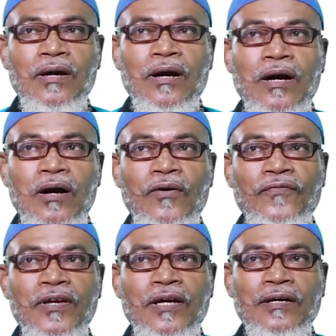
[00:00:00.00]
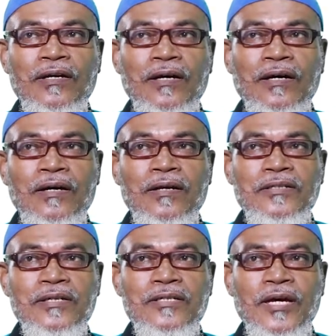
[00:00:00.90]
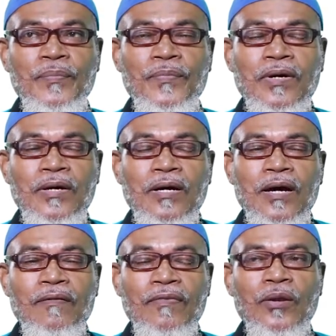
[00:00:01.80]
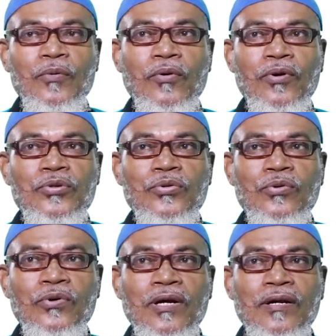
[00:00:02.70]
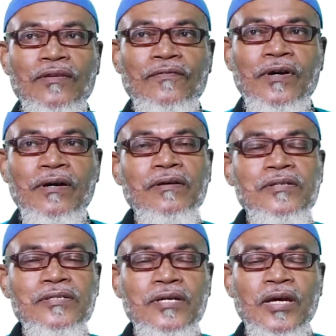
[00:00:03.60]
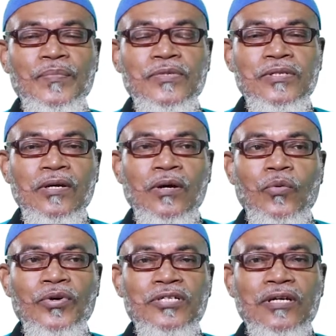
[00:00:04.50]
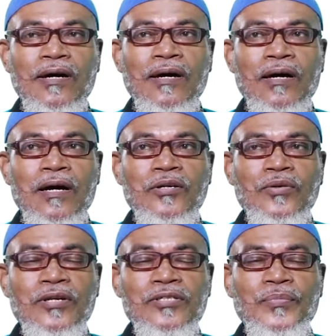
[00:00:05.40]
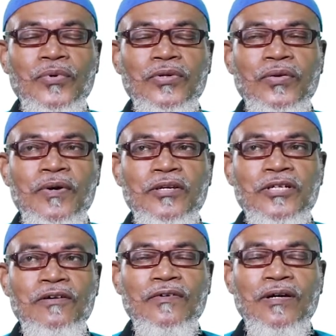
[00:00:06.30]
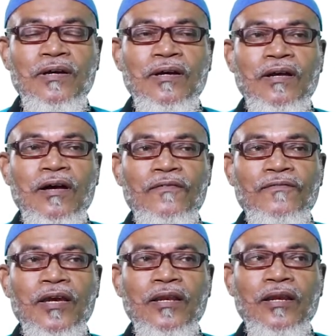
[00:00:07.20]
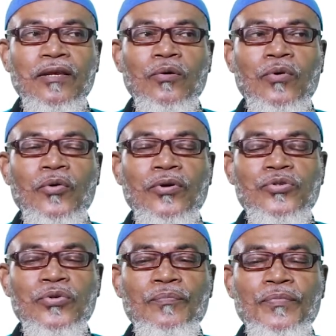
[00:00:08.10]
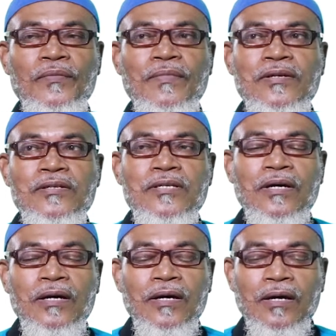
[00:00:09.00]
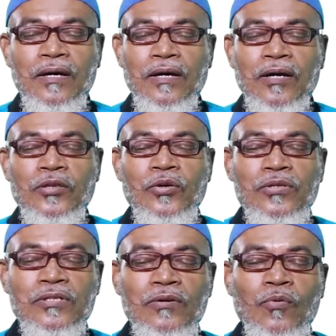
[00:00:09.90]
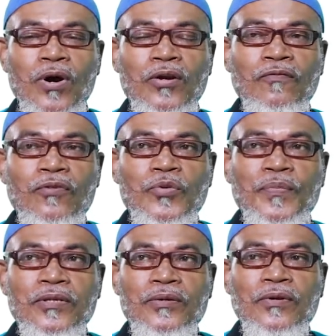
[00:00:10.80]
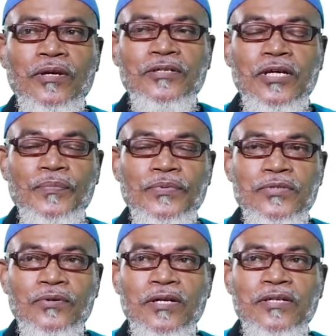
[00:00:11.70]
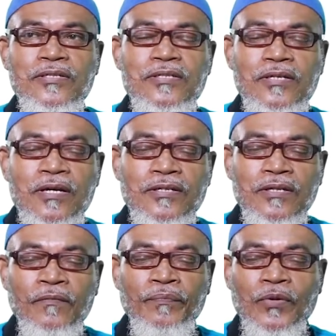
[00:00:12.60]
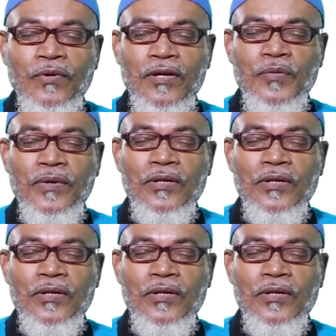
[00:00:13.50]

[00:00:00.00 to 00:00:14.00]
of the data type, and then we are going to look at the various types which are actually supported by Java, and finally we are going to implement one of those particular types. So let us start with that